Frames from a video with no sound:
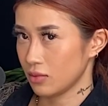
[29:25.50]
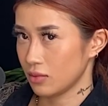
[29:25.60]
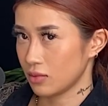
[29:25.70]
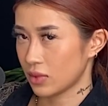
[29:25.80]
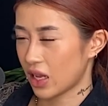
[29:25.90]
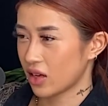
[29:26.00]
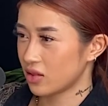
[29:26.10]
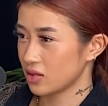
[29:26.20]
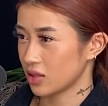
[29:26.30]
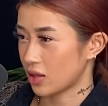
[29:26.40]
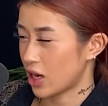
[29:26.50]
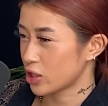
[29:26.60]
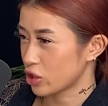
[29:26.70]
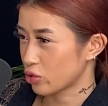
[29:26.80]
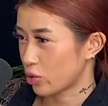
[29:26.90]
nails and
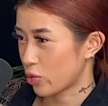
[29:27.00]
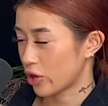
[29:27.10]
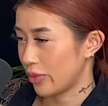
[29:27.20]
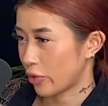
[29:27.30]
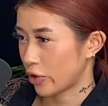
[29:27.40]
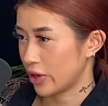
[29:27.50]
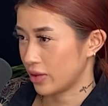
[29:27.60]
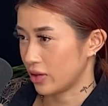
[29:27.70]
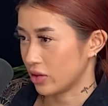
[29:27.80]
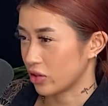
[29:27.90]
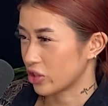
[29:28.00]
lashes were more important than their